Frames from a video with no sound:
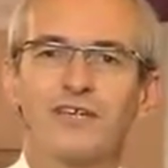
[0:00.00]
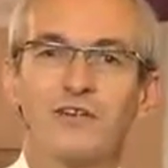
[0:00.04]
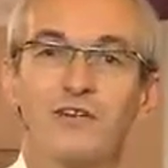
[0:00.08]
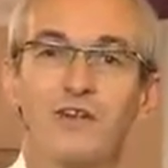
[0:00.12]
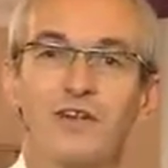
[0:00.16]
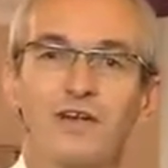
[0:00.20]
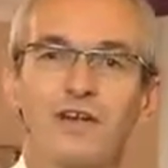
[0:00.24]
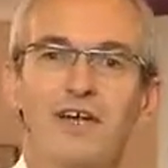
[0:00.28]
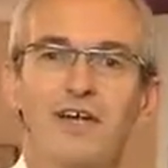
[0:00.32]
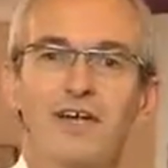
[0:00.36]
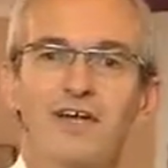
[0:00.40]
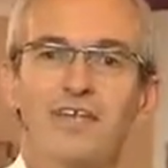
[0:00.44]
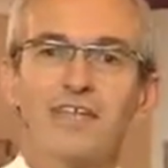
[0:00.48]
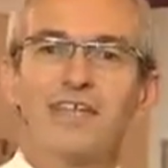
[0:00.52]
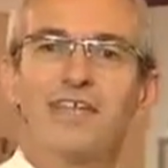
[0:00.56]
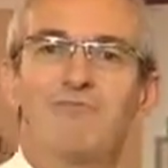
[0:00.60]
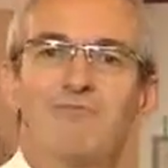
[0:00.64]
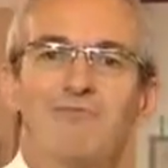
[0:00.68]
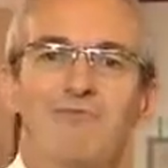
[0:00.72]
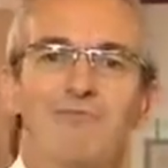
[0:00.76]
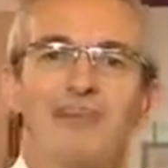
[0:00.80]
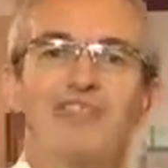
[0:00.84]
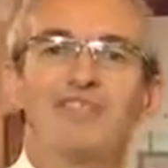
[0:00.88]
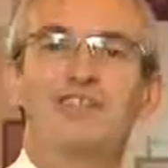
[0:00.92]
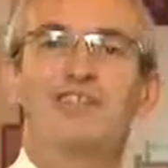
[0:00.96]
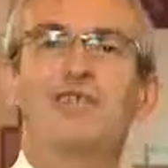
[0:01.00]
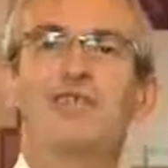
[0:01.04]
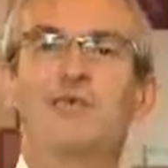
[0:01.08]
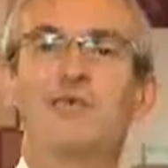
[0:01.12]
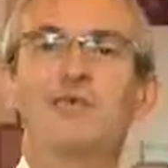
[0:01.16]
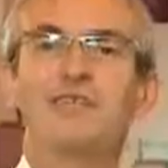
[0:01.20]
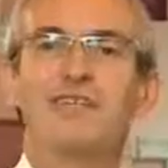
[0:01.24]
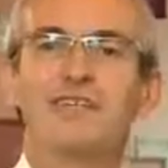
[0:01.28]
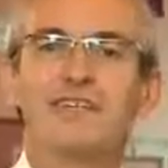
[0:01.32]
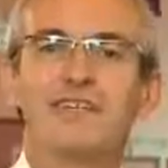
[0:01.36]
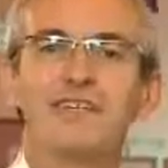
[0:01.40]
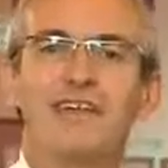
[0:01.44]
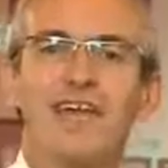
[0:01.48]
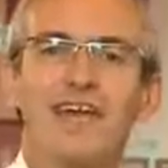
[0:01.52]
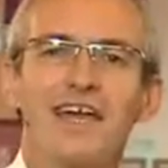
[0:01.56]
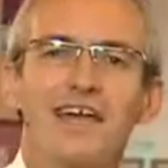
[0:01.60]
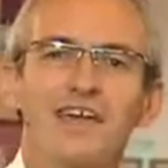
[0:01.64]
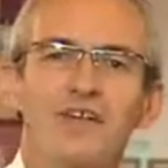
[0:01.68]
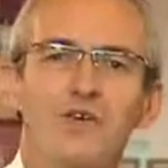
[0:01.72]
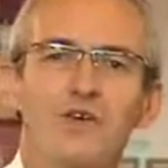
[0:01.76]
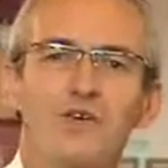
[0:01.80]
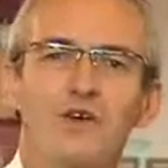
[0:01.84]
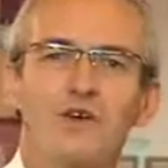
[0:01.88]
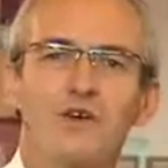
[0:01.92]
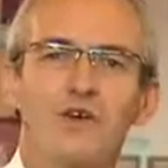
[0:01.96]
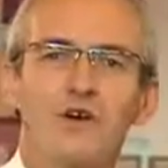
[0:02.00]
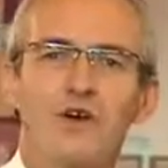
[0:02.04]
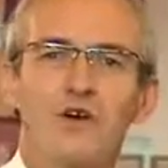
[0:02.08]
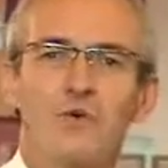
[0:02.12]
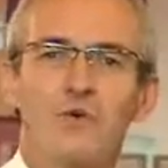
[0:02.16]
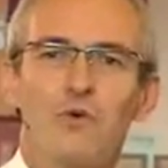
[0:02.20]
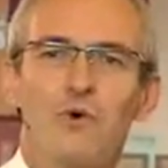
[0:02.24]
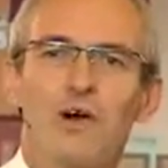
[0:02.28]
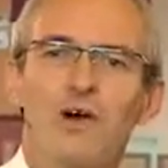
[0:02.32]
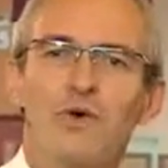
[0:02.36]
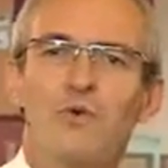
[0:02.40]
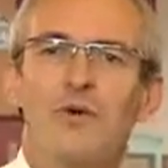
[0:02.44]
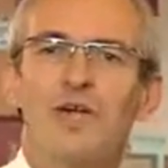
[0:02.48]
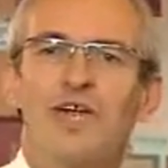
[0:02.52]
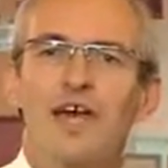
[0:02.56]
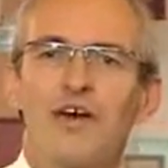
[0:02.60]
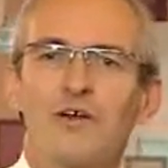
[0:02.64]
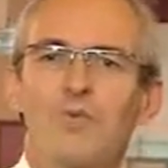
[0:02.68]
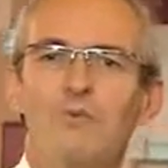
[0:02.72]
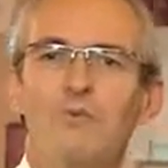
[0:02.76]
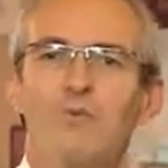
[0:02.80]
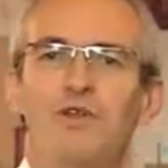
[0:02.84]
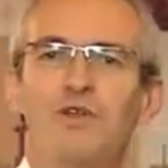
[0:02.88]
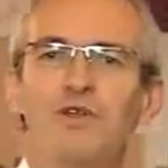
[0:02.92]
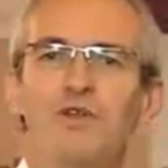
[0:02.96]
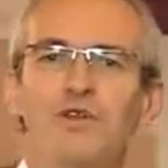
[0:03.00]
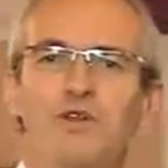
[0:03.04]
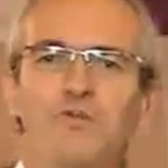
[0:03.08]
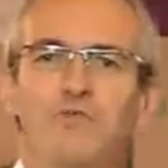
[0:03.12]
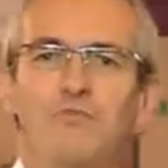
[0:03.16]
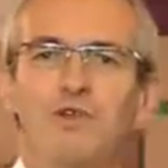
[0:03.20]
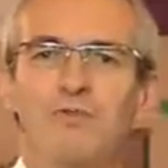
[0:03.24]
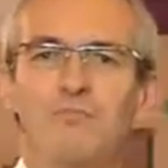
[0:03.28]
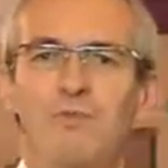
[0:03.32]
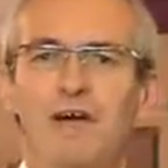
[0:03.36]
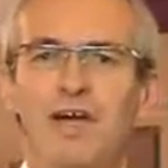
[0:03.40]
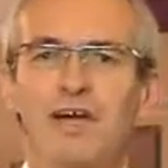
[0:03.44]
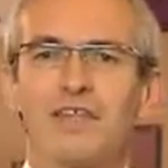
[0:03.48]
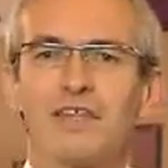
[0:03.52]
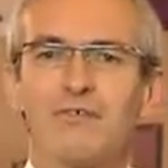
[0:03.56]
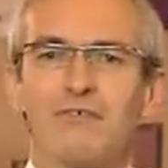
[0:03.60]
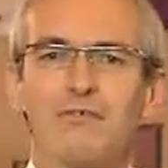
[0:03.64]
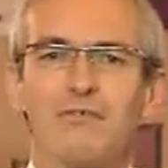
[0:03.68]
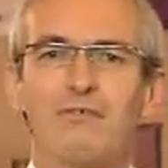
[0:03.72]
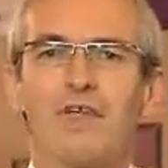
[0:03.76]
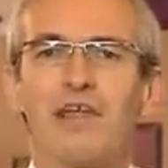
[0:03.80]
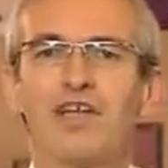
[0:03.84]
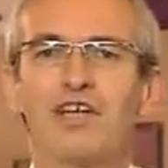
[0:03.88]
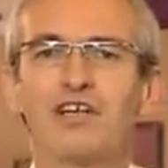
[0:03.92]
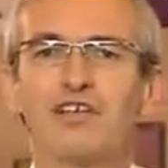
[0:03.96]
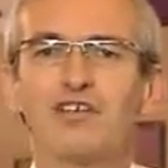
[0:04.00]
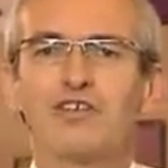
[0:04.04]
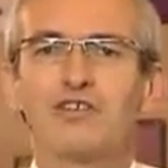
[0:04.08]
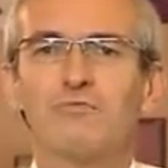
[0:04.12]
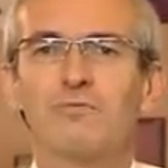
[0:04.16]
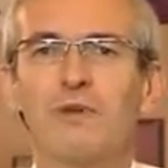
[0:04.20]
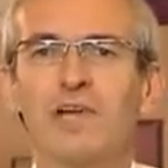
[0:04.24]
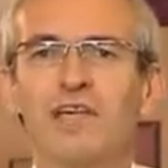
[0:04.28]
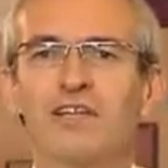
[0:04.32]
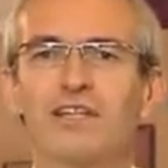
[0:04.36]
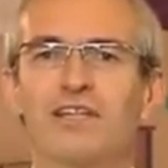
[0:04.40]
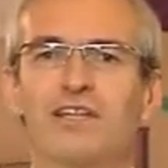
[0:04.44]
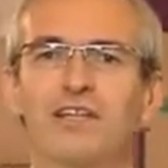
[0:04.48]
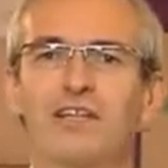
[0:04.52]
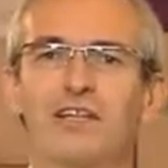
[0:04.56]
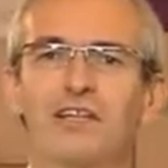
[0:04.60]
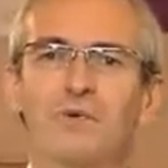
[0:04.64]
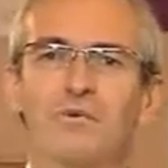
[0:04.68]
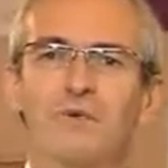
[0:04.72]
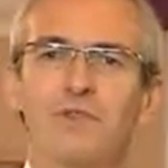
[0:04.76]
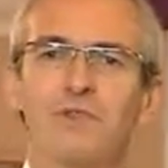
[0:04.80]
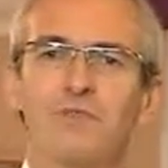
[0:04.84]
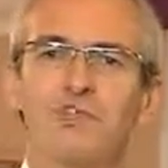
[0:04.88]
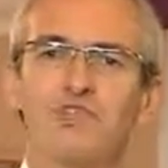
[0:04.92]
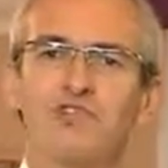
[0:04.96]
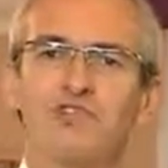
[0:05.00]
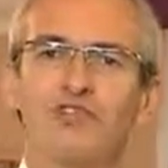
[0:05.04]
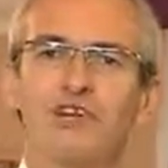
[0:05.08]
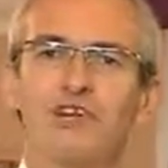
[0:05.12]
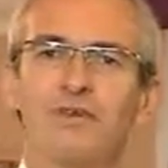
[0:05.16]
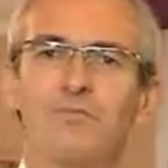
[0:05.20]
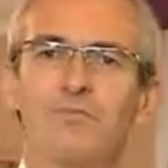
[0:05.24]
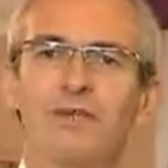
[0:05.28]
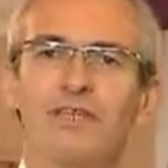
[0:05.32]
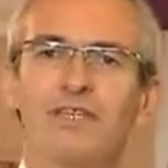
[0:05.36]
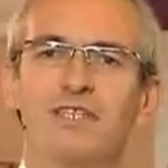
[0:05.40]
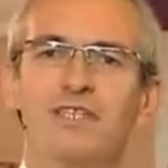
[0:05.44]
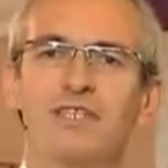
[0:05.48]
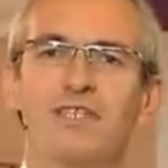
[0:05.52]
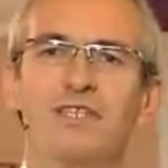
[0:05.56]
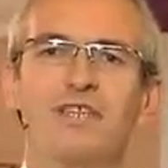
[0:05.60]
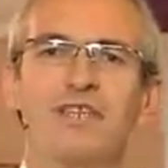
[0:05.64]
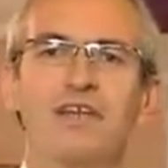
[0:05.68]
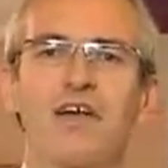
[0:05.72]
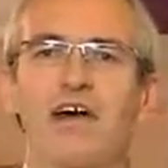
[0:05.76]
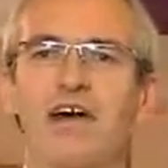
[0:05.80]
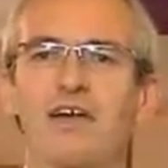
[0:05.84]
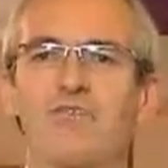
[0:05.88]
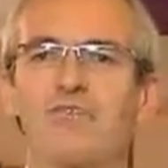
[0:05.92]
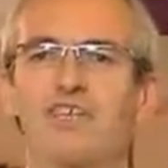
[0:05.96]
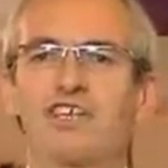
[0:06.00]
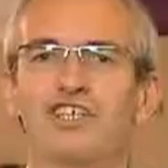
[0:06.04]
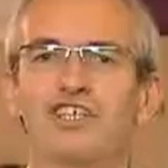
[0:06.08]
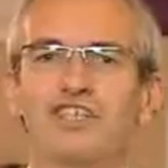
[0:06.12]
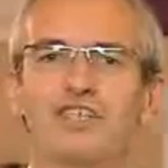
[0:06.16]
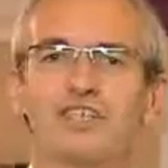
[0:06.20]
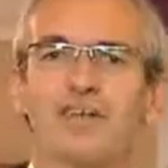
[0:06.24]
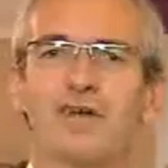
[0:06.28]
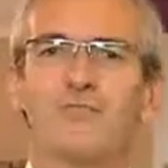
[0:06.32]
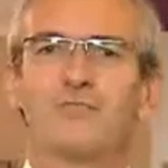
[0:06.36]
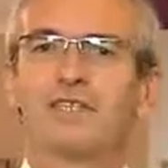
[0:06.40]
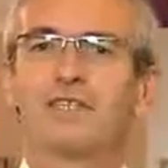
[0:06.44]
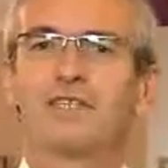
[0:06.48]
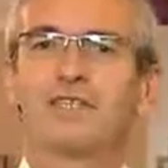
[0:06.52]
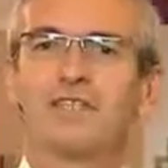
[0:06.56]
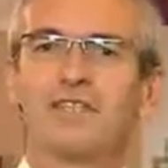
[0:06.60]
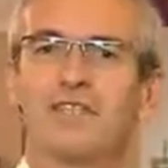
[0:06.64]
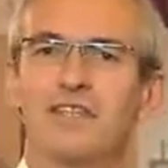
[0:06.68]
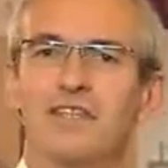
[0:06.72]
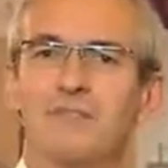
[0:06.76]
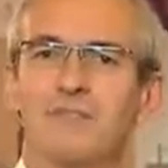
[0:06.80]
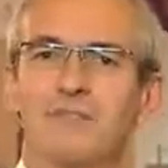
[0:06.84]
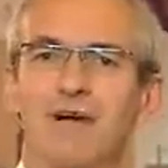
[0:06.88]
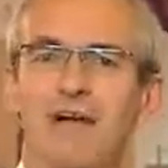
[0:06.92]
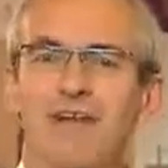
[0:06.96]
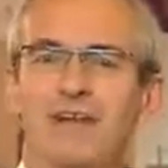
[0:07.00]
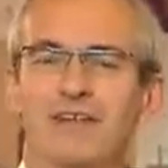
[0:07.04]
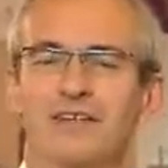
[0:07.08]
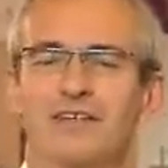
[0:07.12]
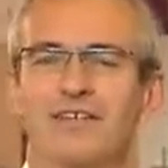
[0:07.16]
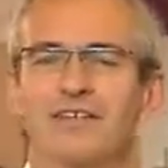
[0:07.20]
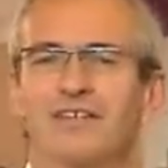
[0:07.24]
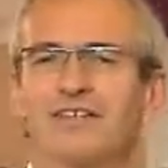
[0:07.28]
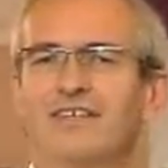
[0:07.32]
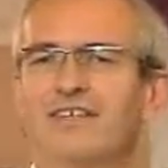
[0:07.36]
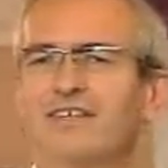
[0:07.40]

You know, did Britain win today, or were we outmaneuvered by the French who made a deal with the Germans and the Irish stabbed us in the back?